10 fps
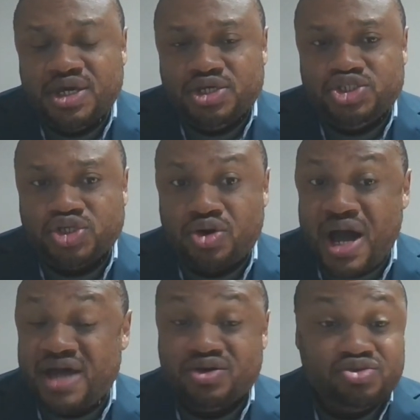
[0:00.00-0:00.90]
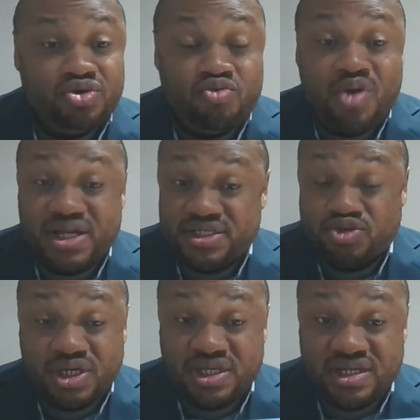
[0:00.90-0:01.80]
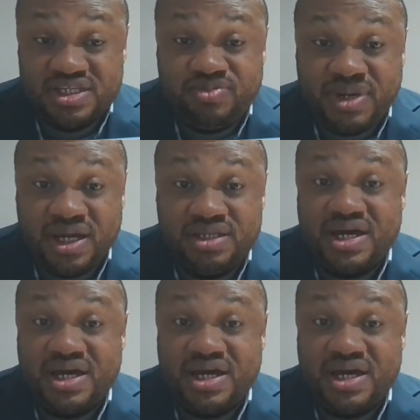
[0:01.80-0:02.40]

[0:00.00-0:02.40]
So I don't know what is going in his mind.